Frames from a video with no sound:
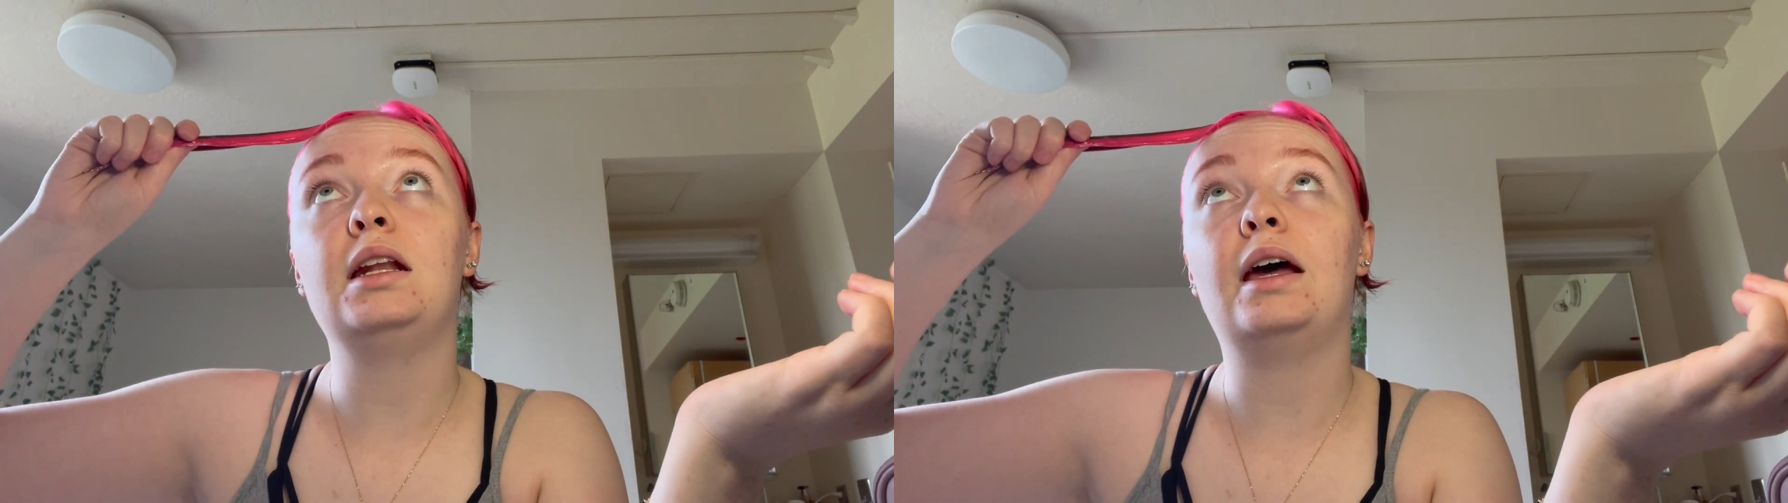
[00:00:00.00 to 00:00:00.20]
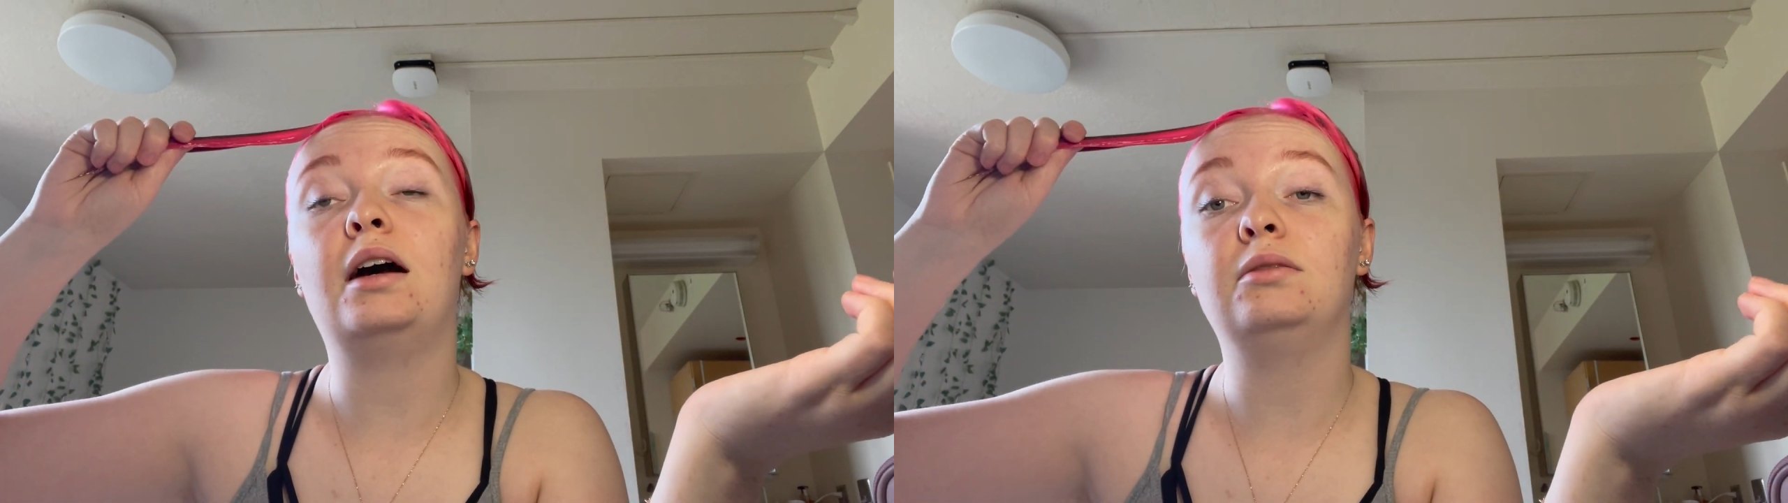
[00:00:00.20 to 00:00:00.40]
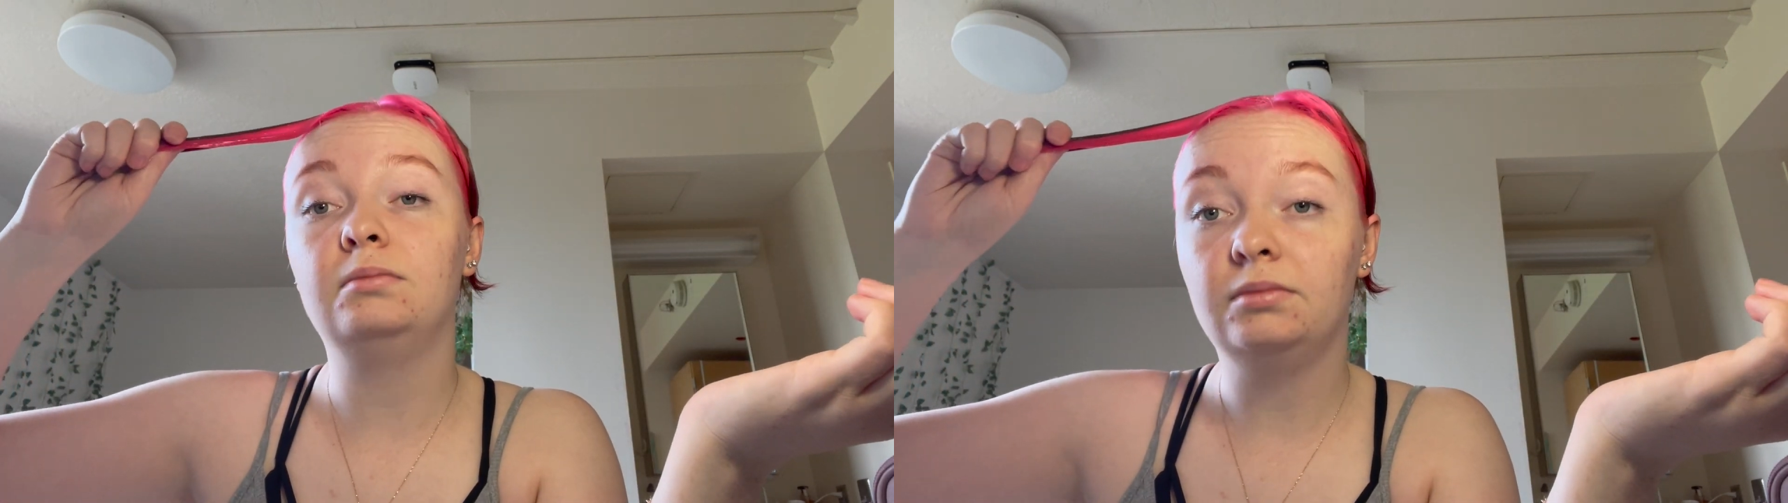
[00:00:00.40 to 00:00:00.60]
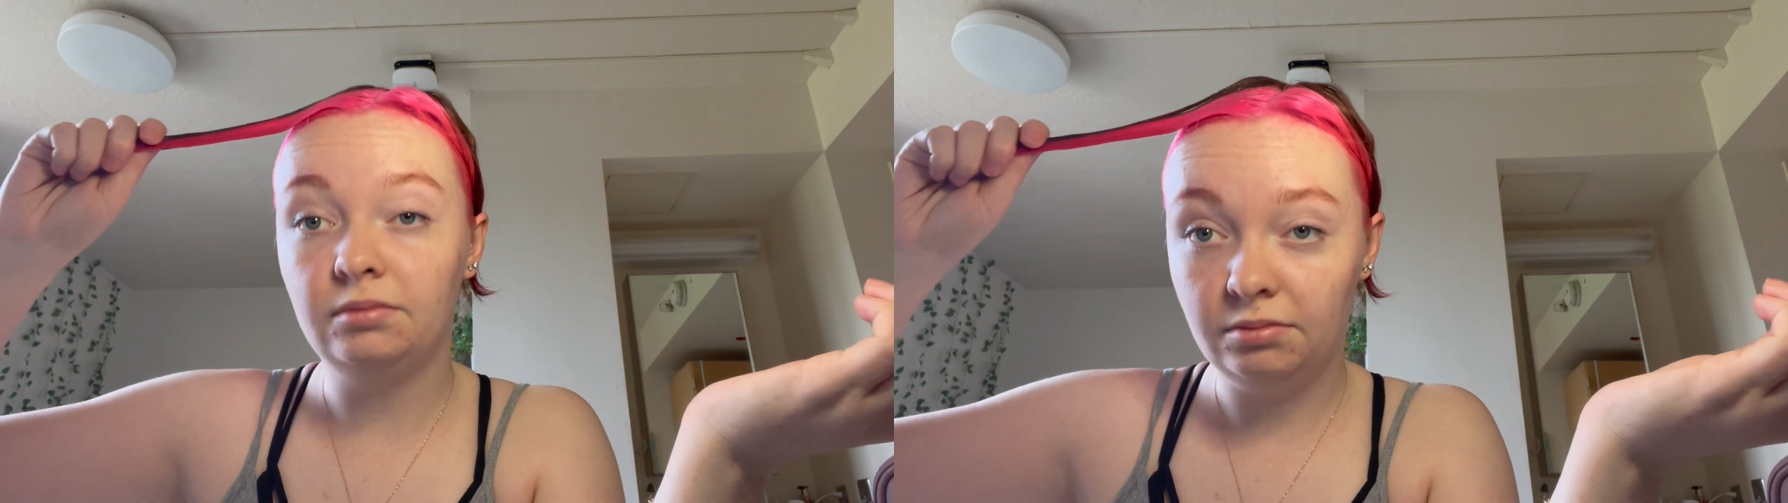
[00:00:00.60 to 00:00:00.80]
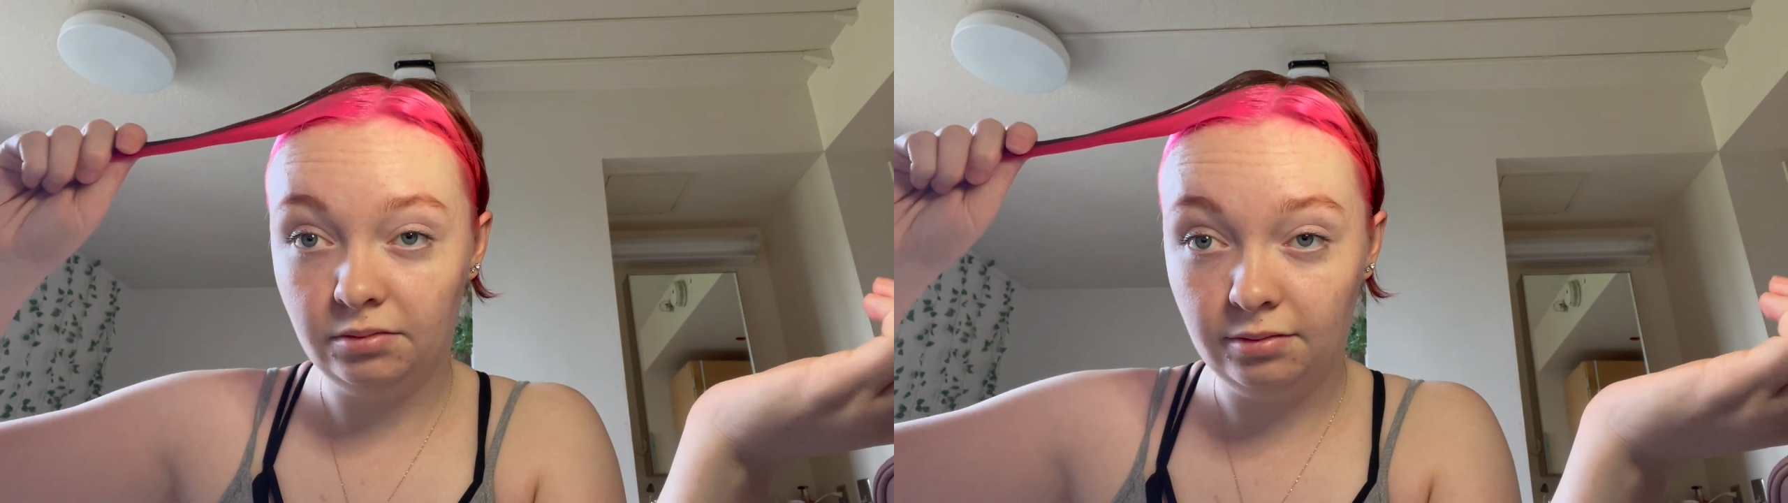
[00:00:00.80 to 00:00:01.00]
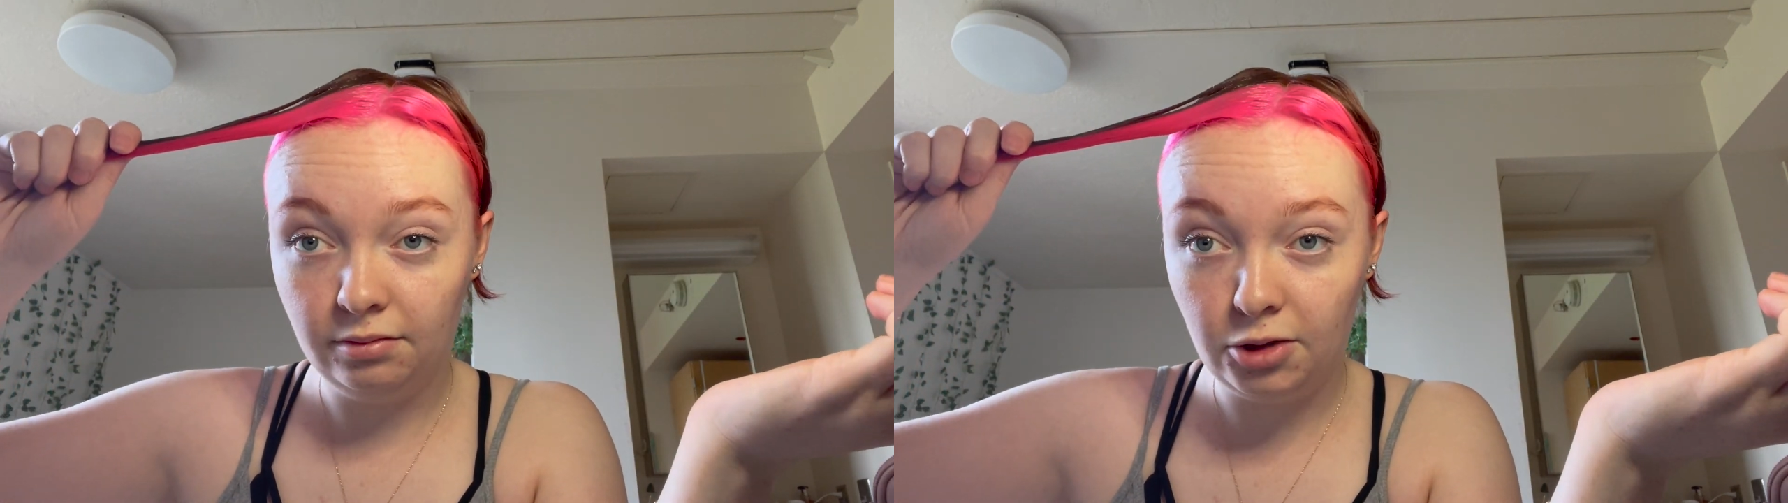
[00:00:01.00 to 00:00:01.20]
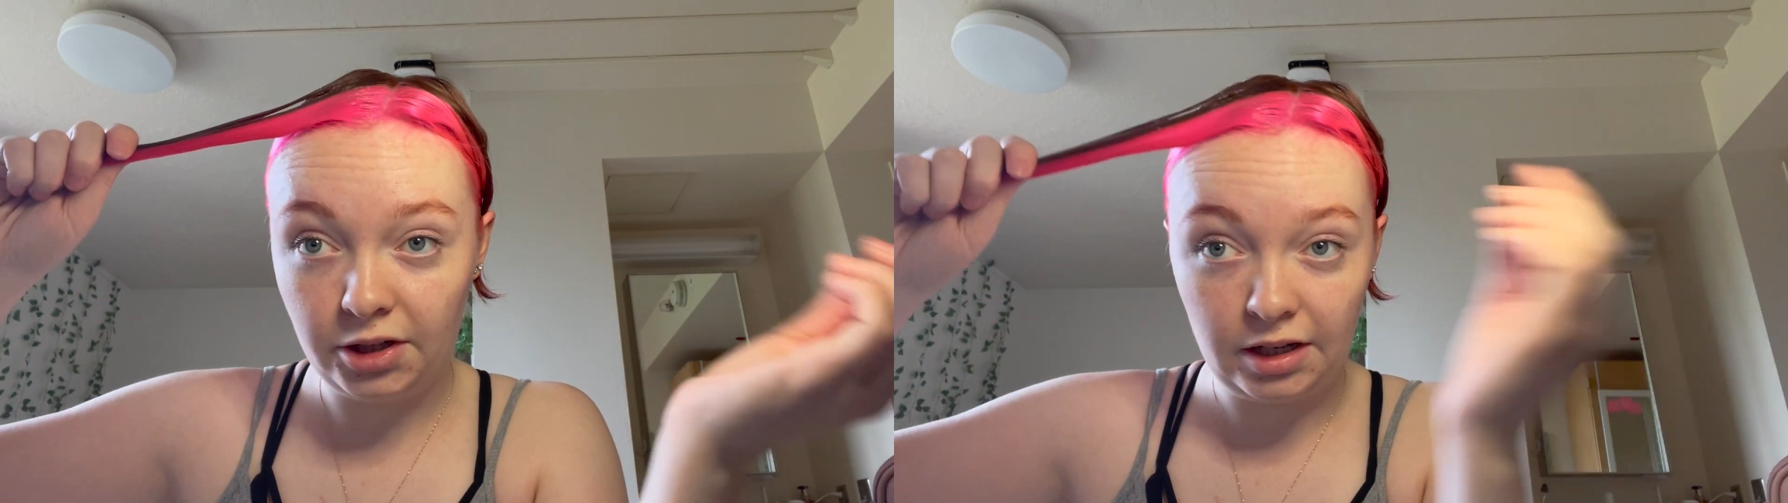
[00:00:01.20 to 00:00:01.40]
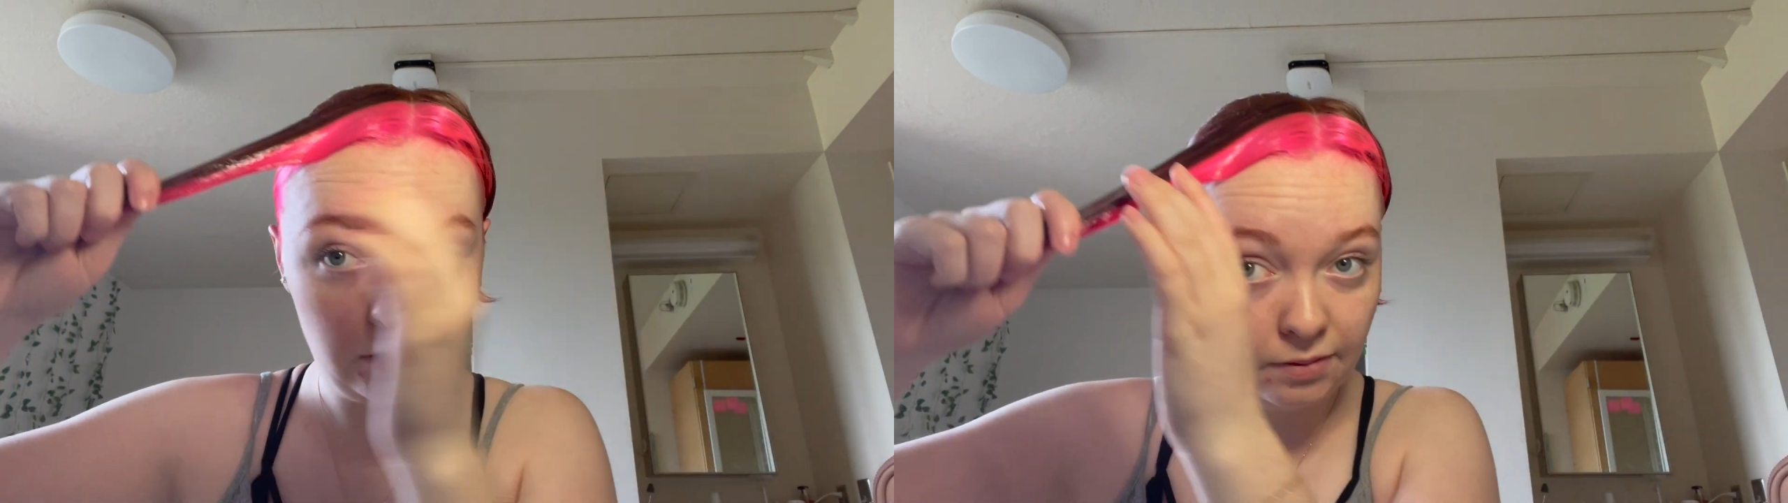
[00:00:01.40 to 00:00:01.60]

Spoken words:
doubt, more gel.